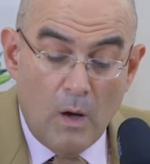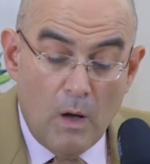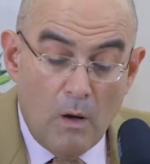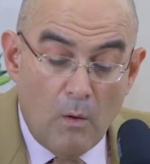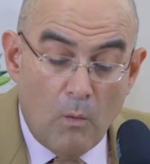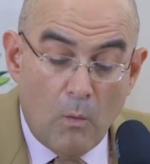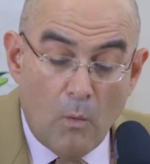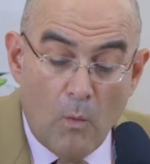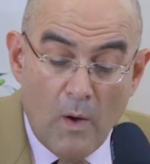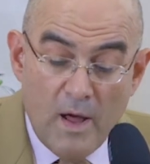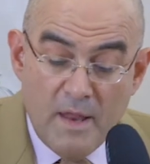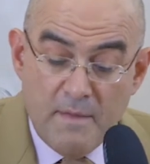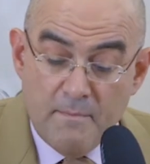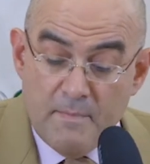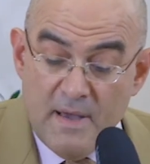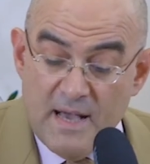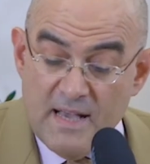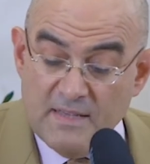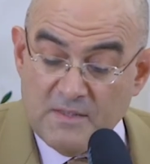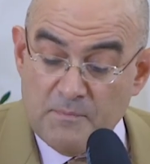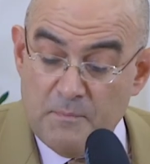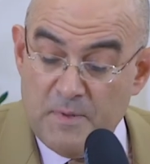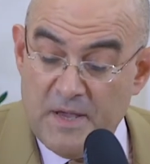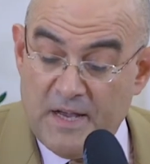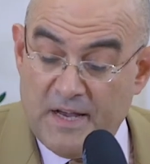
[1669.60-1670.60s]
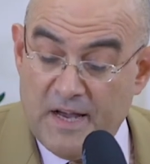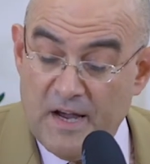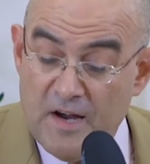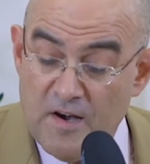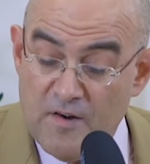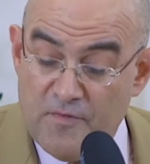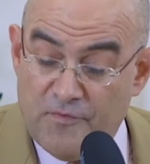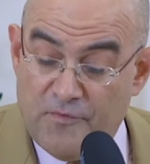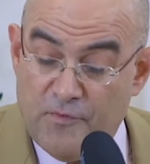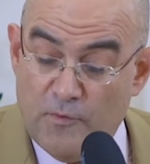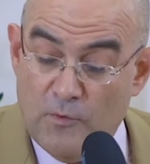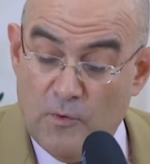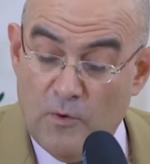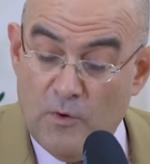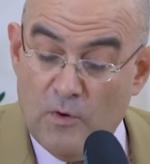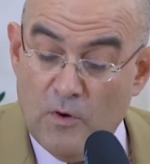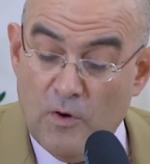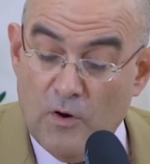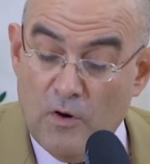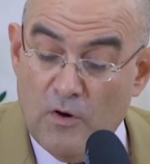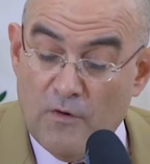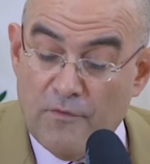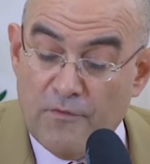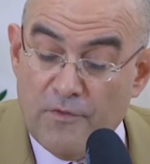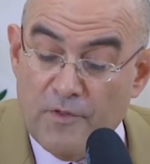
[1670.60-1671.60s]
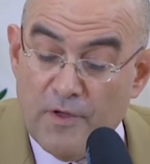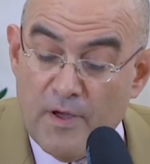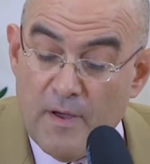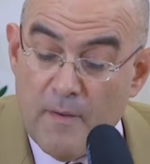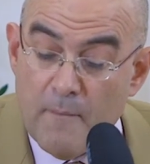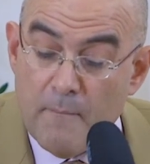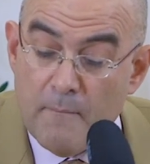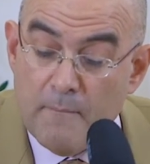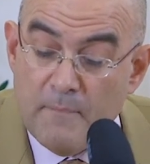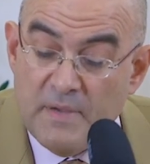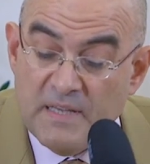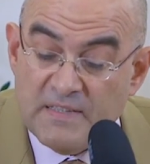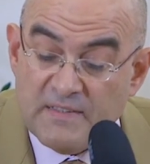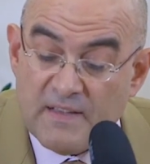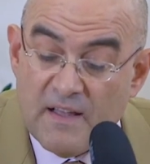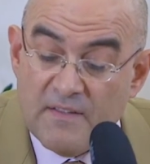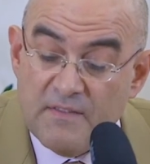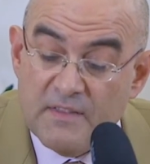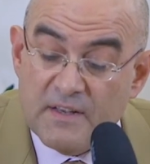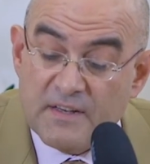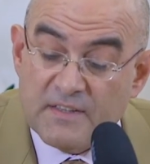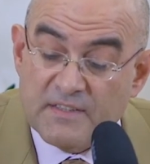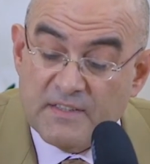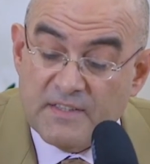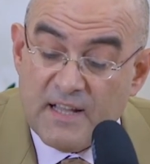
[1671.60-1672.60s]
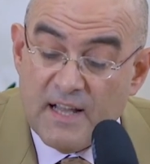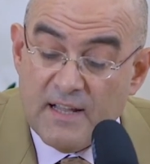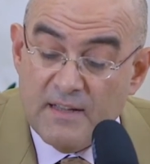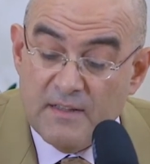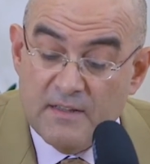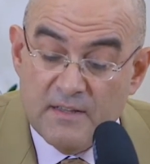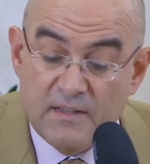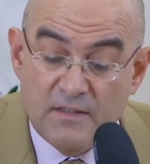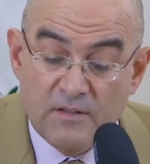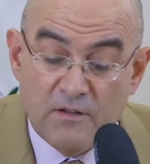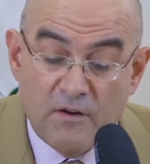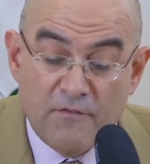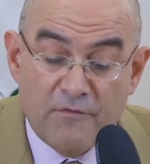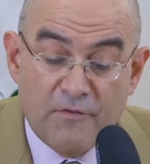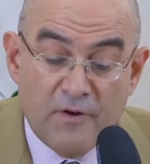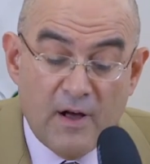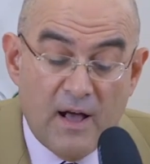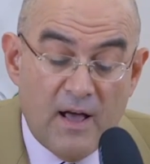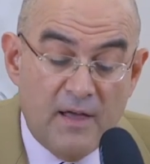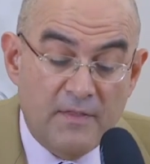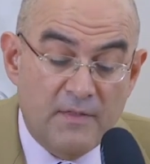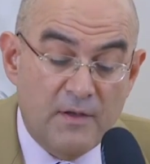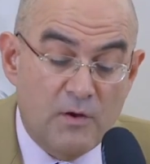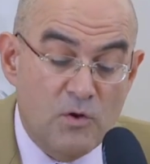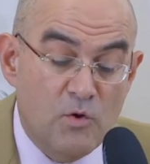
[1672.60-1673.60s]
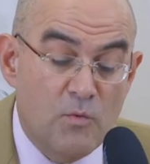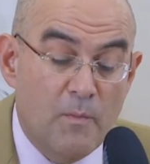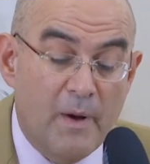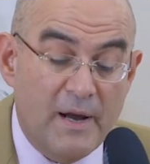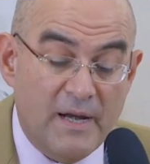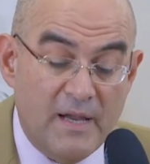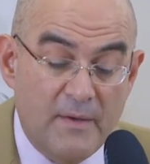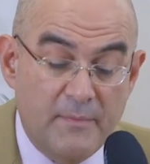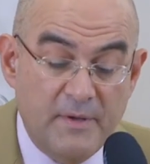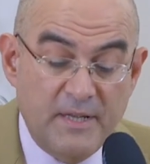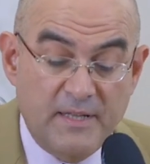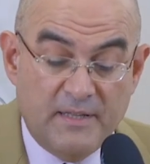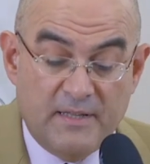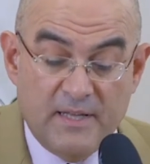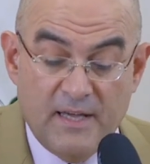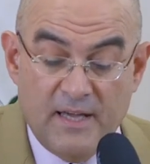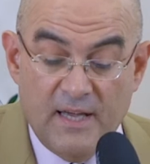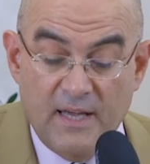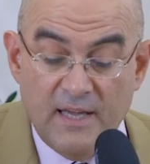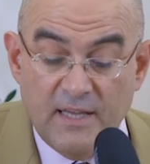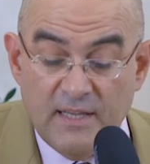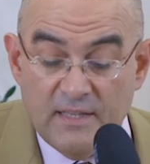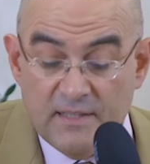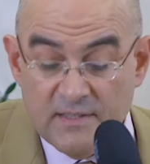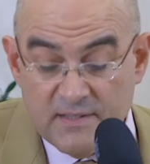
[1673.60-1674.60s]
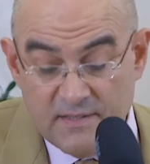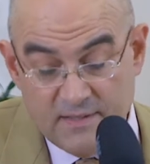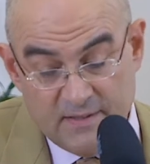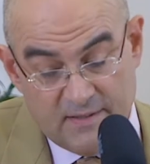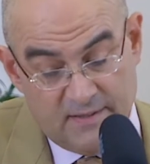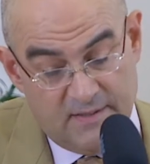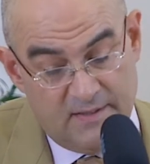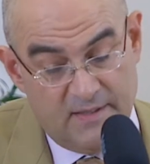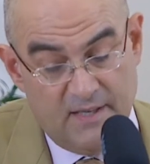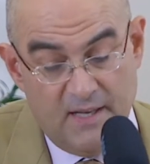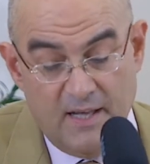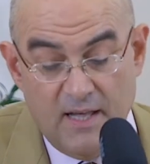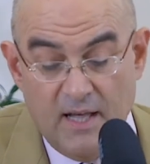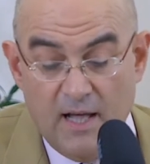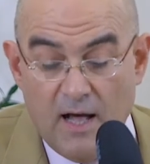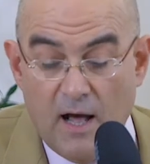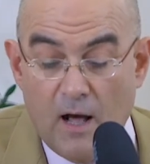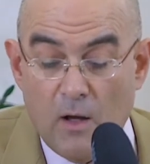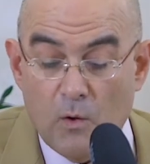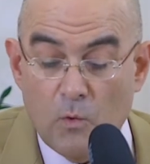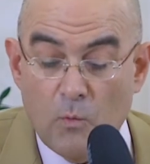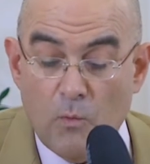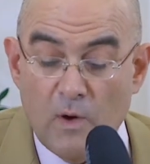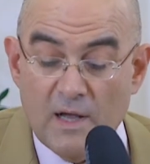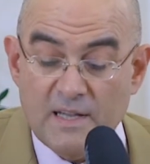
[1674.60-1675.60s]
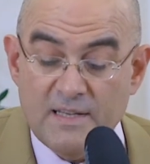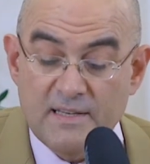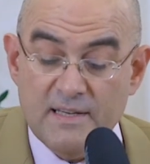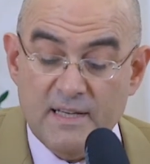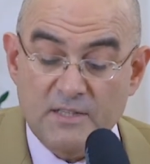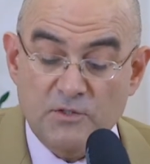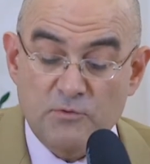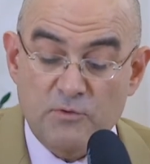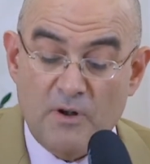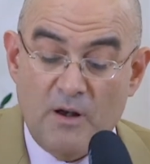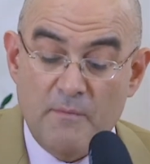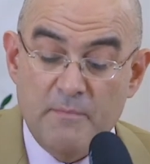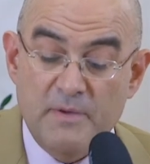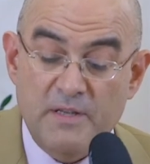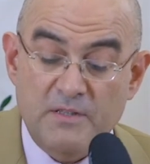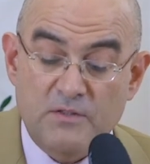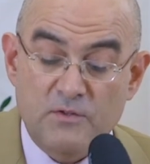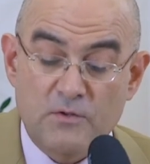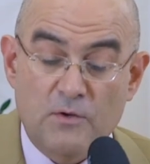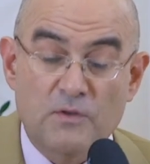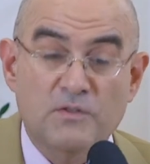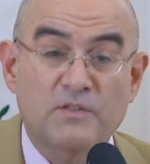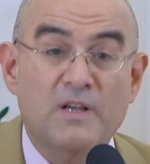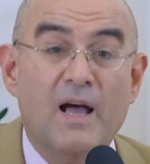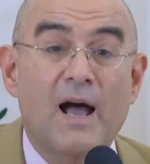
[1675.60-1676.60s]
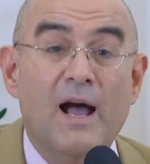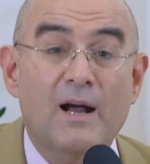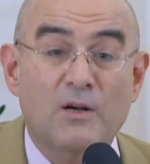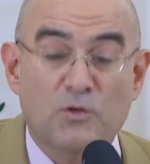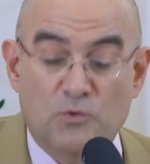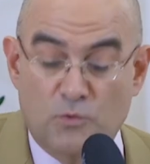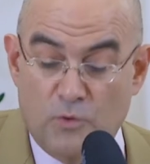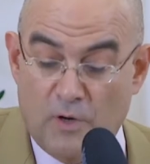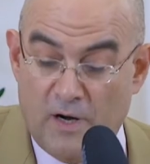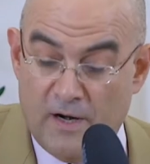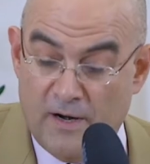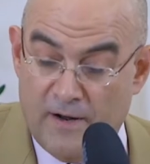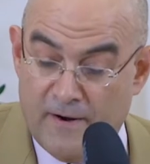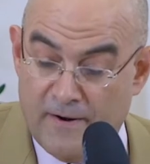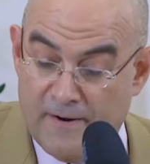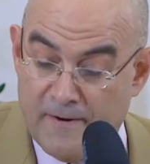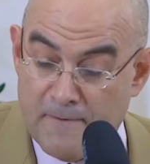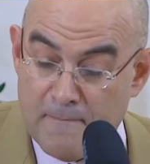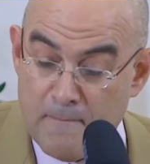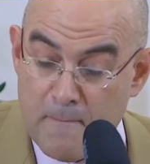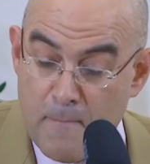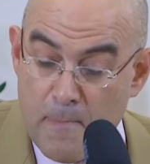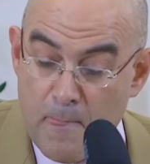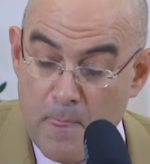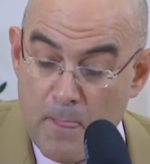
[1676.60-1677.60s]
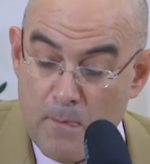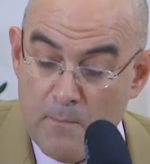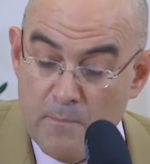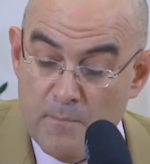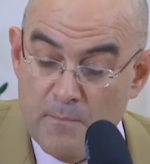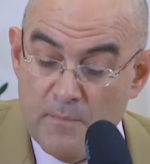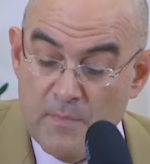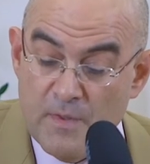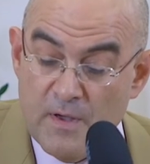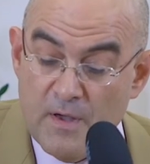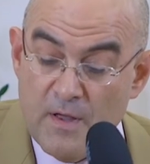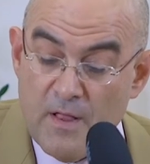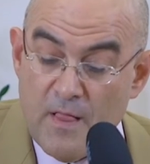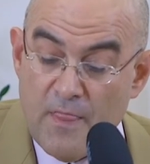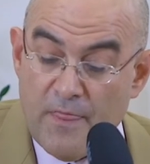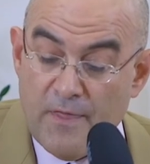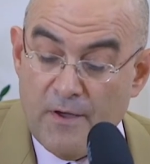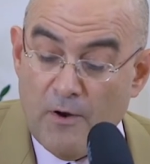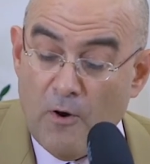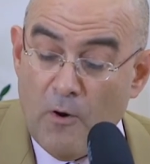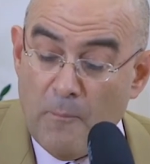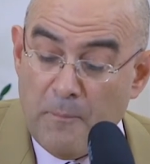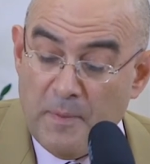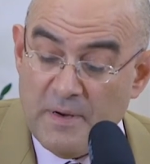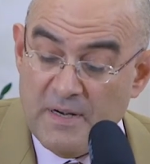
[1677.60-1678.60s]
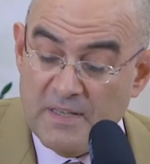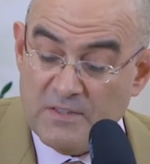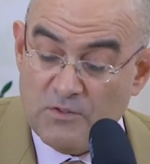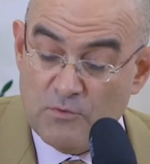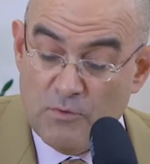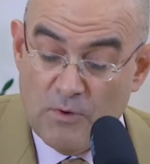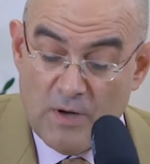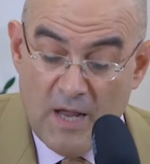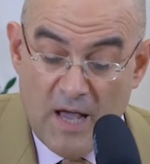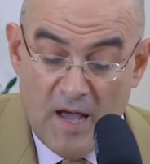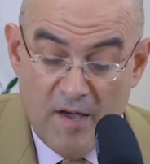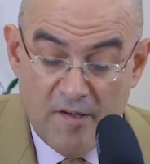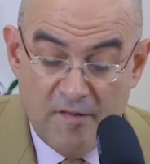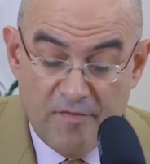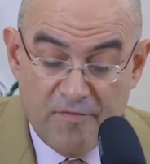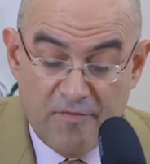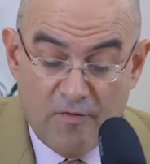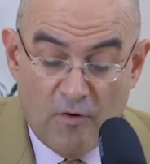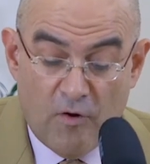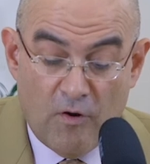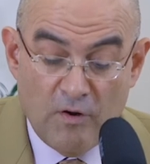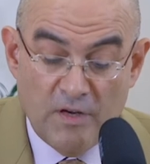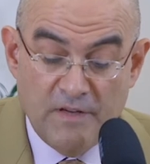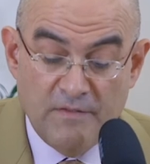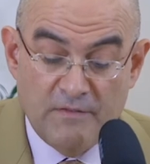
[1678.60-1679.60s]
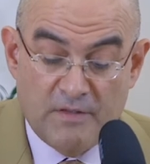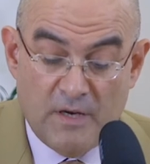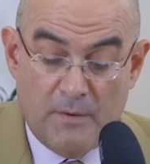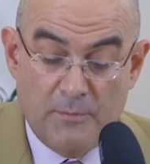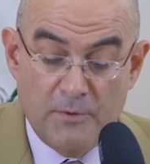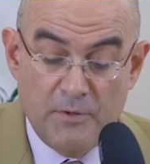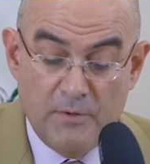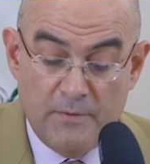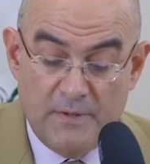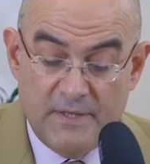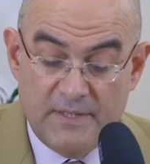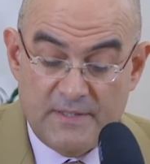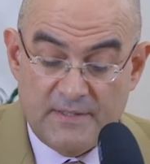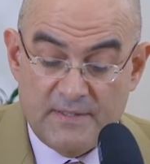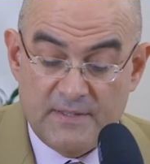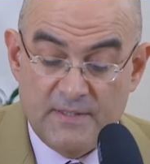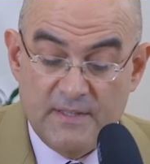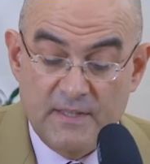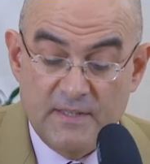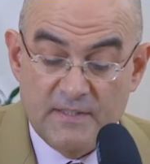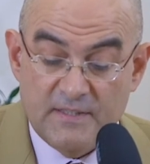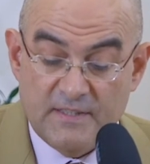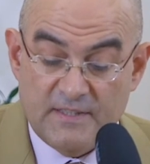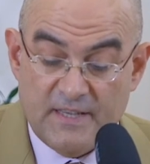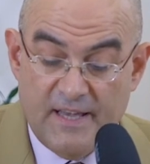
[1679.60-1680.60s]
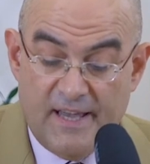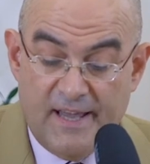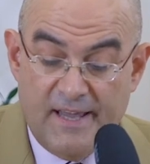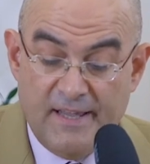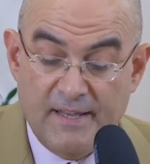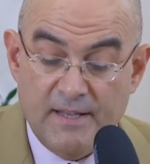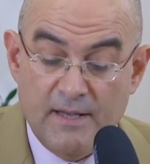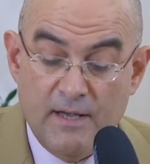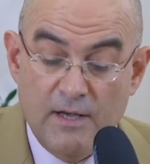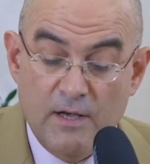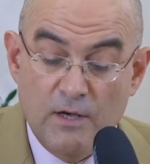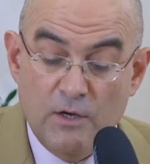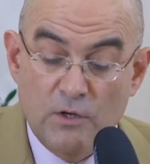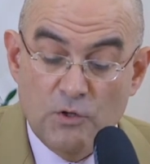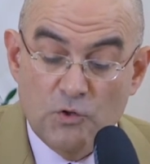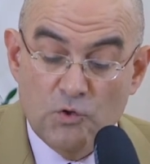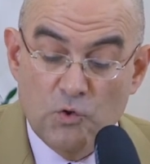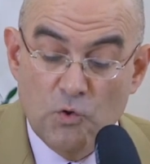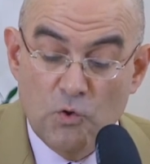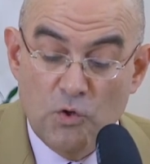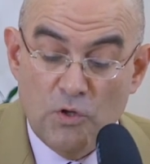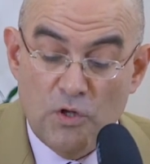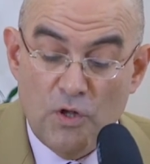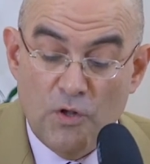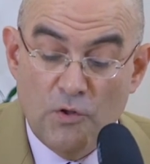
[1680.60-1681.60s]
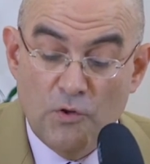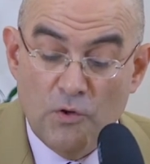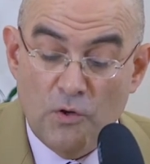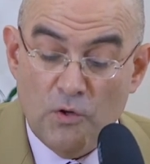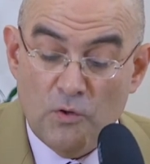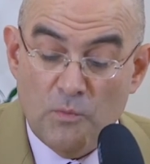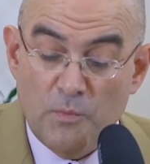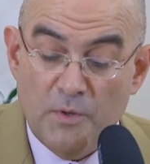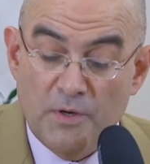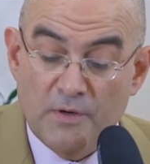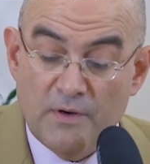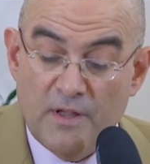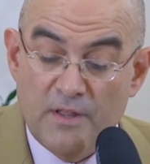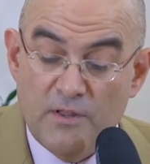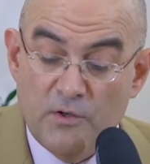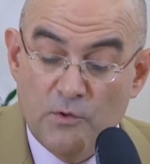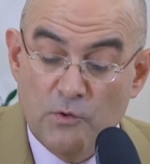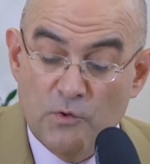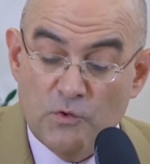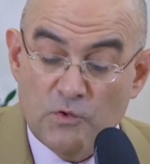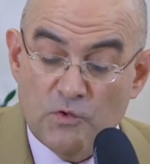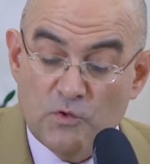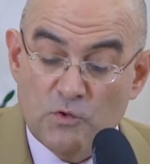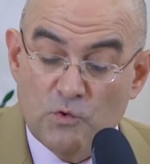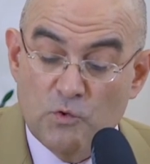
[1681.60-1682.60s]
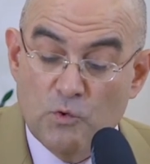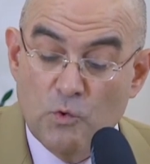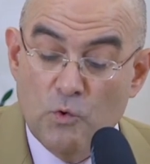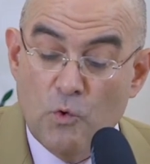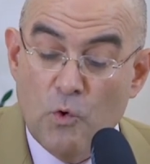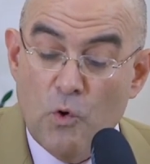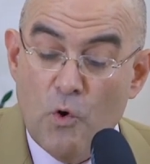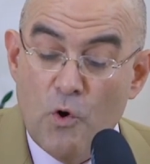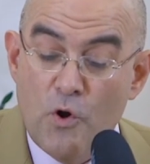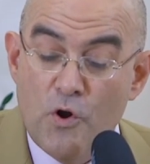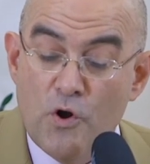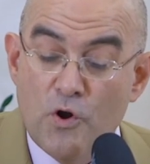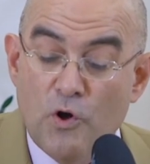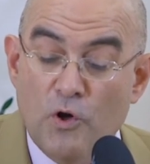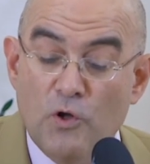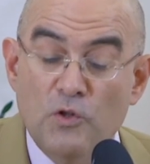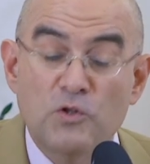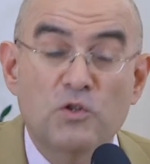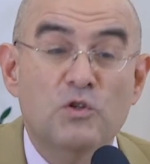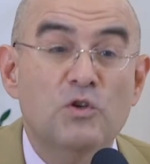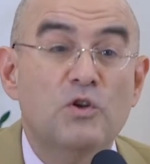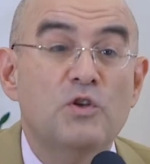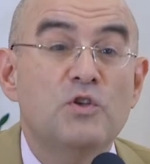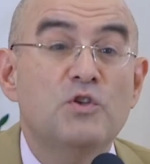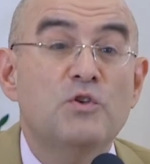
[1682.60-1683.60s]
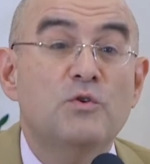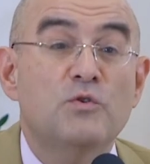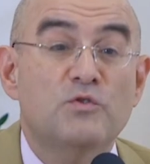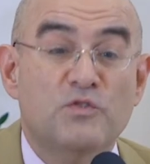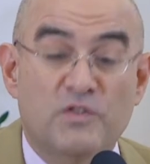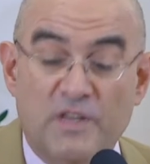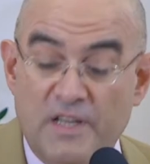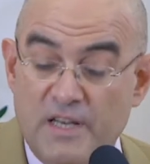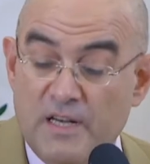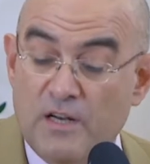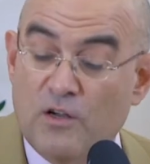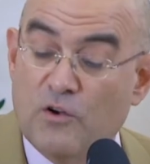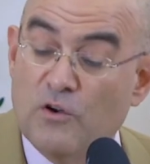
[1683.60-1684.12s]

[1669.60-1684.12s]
One must be careful of the misunderstanding of what Humanae Vitae is and what natural methods actually are. The openness to life, all interviewers say, should not be reduced to not using